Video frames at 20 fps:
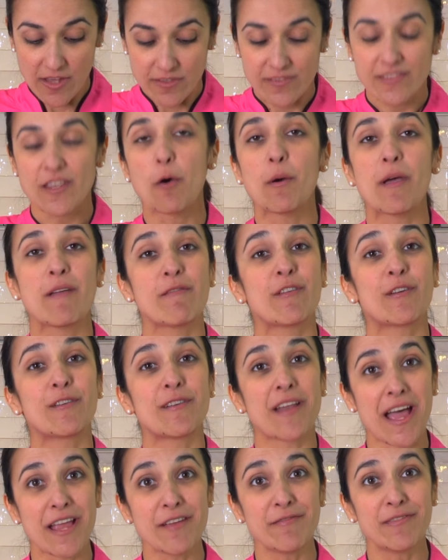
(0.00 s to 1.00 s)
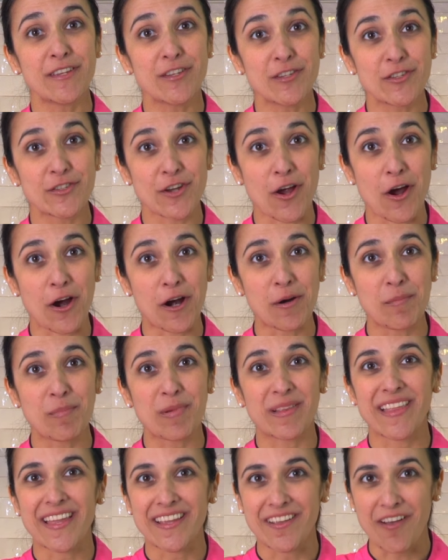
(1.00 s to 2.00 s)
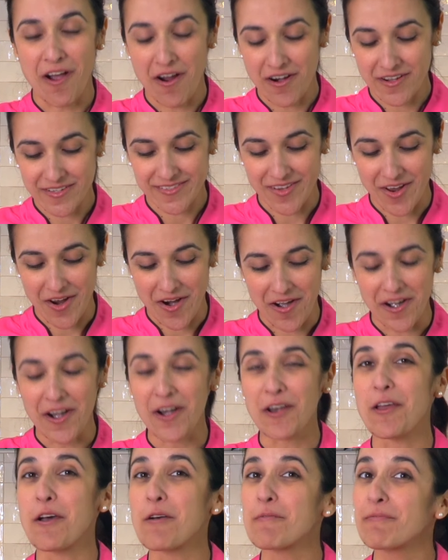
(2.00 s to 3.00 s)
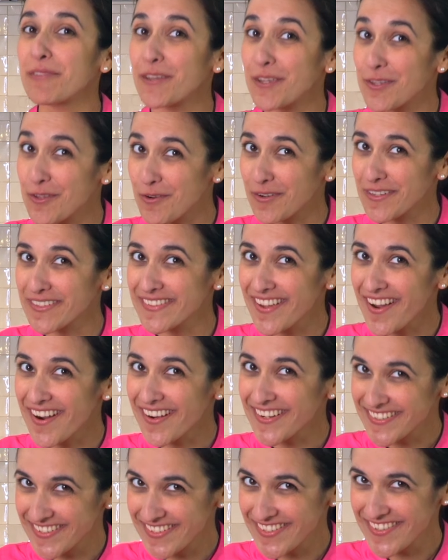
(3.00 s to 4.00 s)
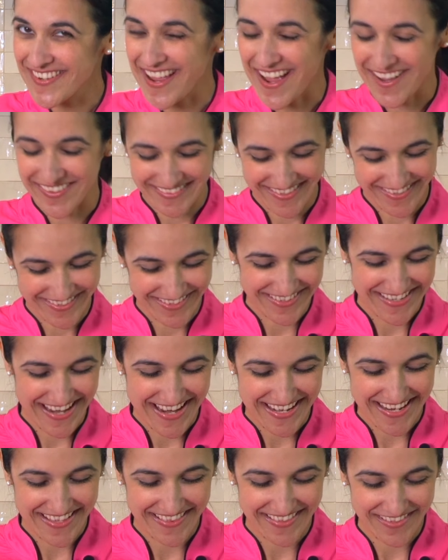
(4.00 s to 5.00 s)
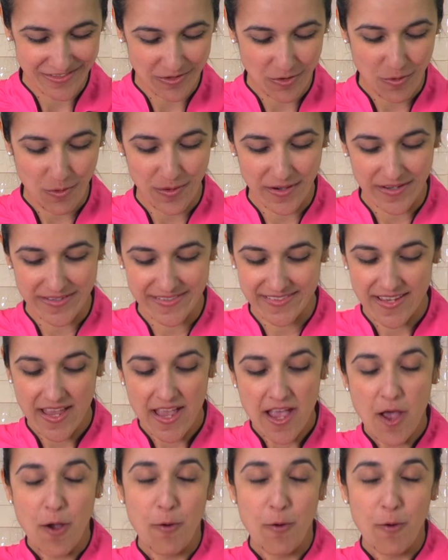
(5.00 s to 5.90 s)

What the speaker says: So if your knife is sharp, like ours are, and hopefully yours are too now since you're taking this course,